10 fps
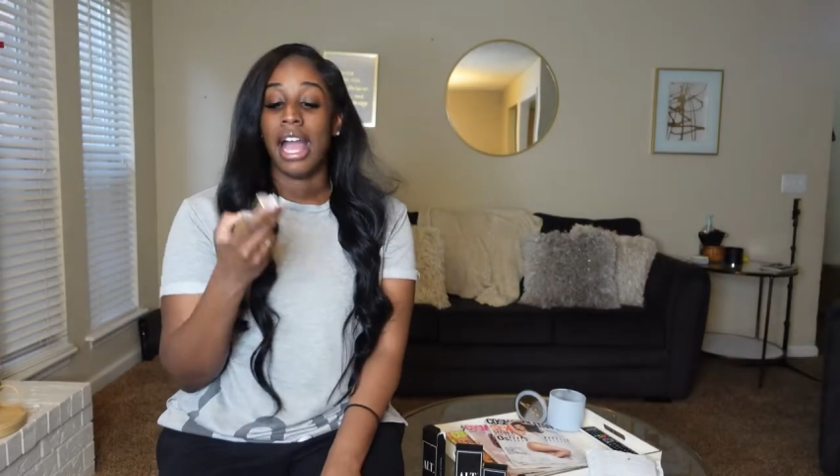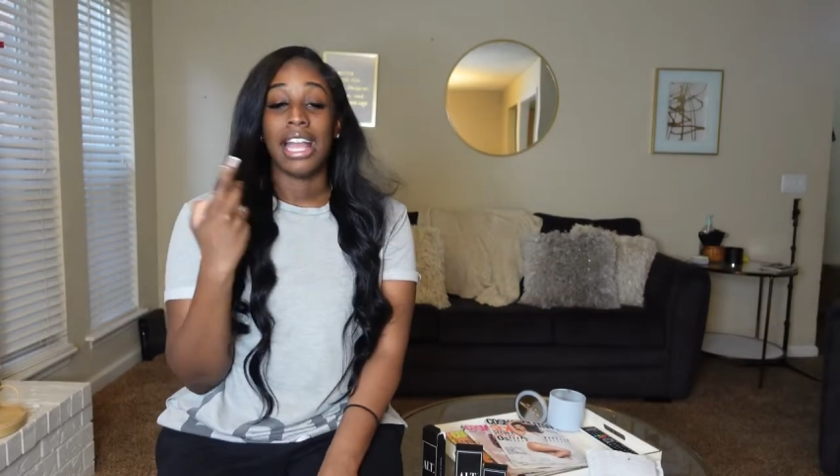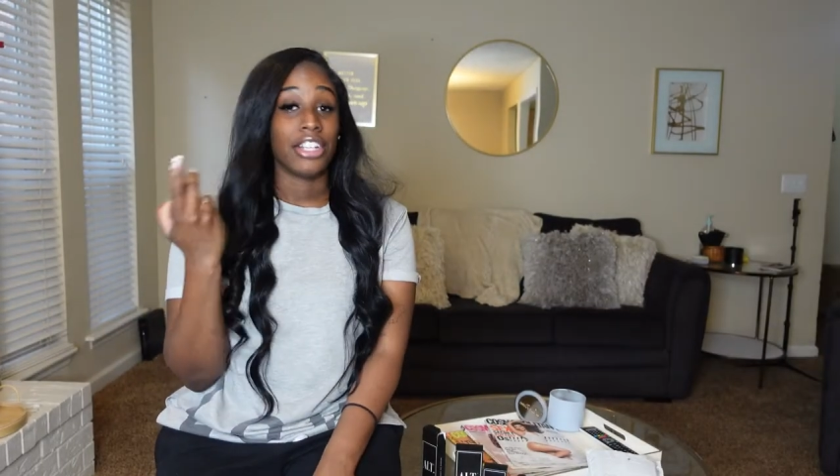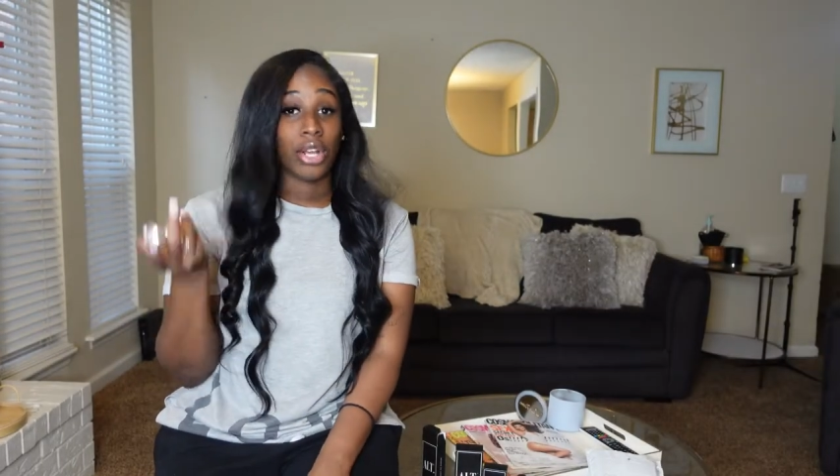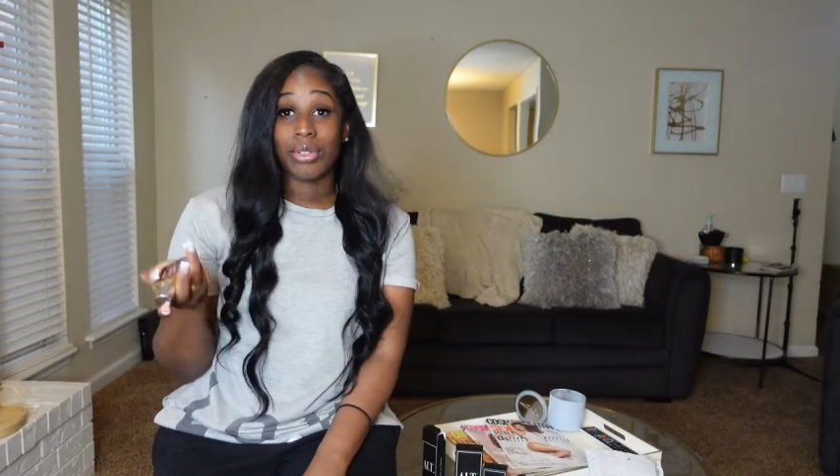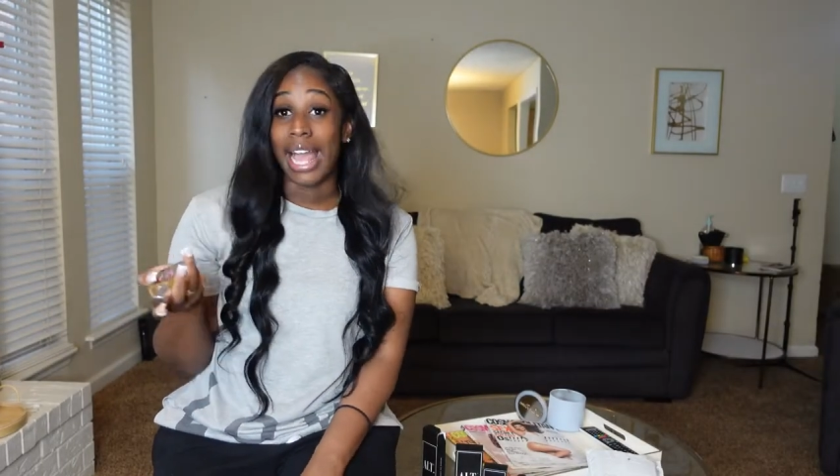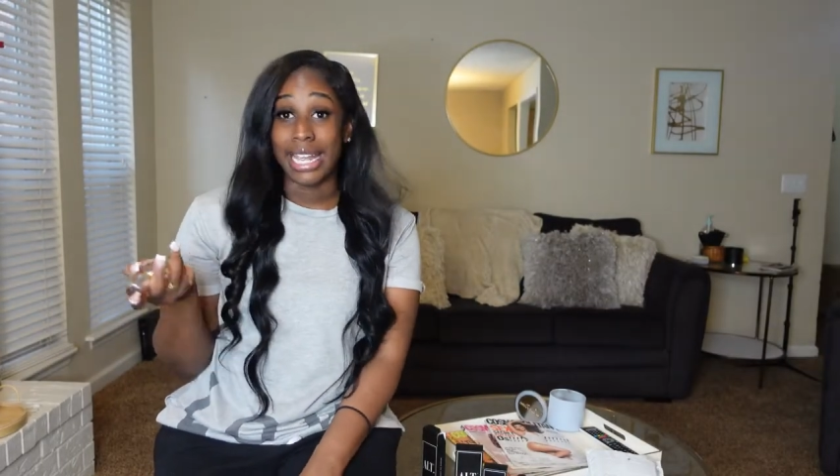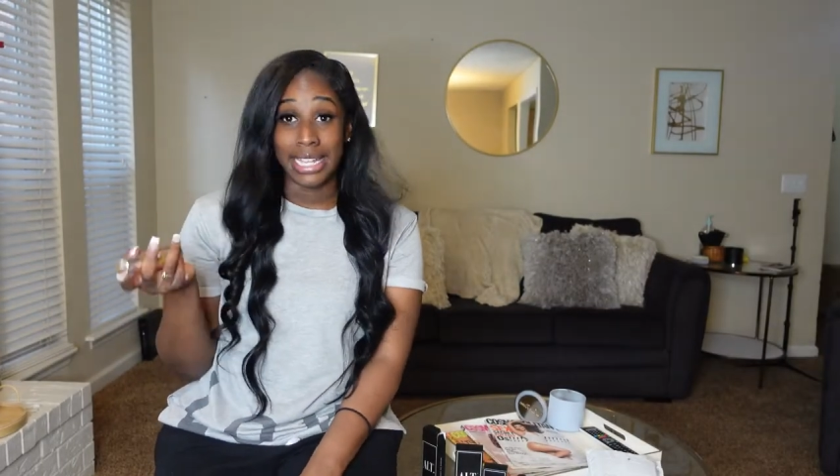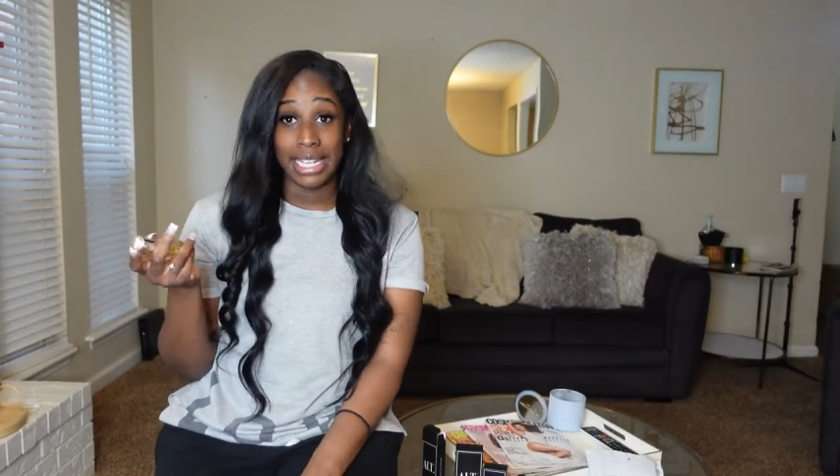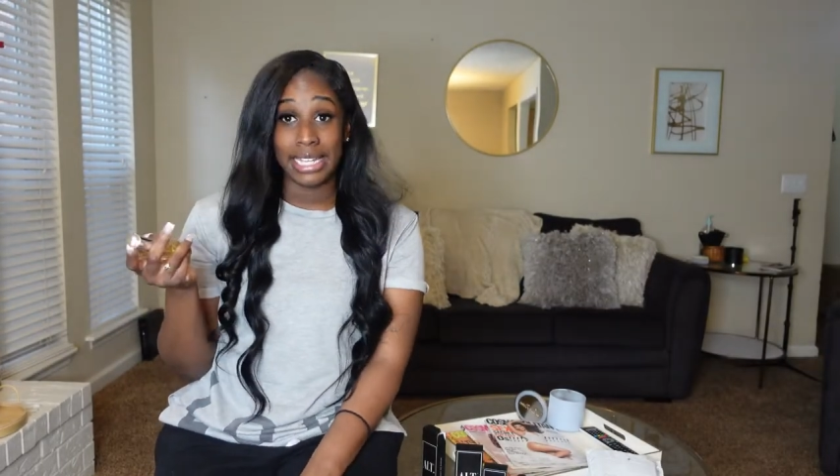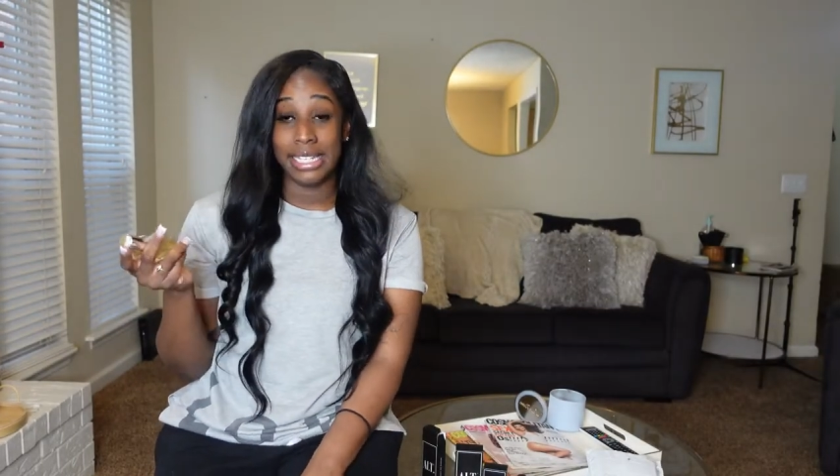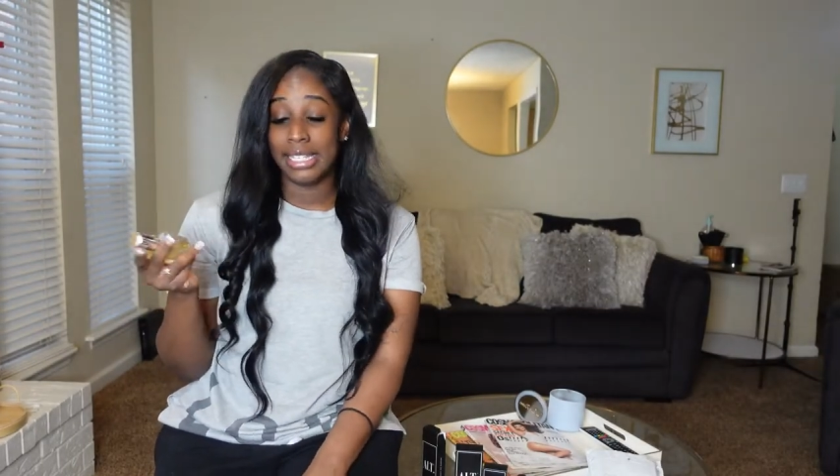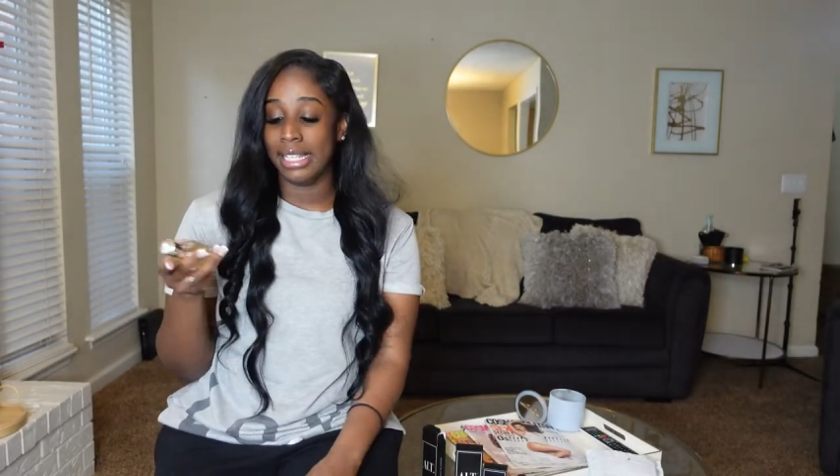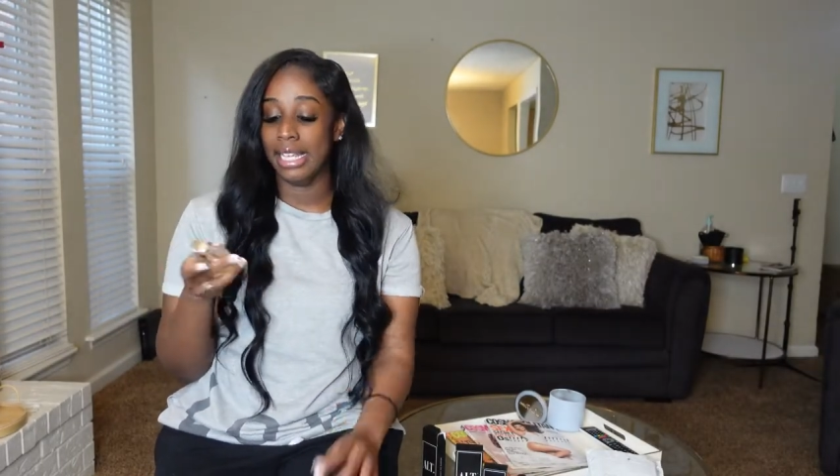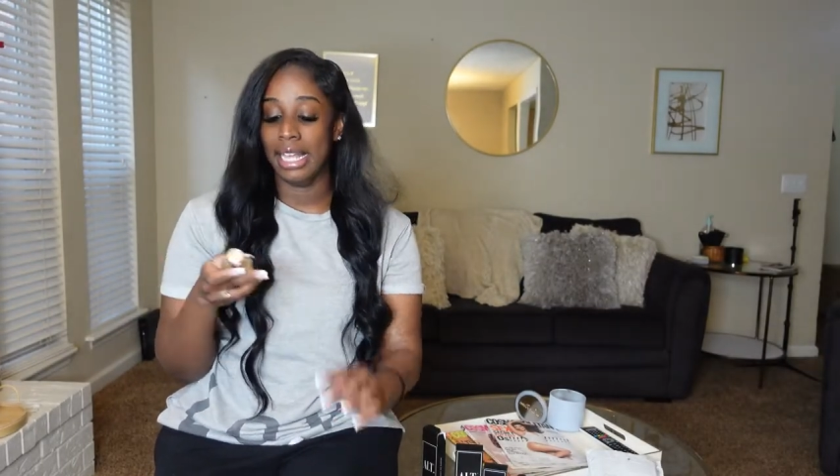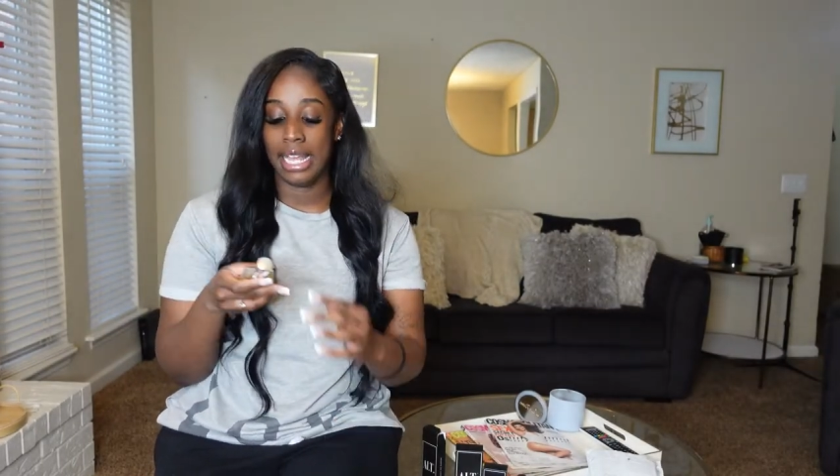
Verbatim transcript: I don't like it.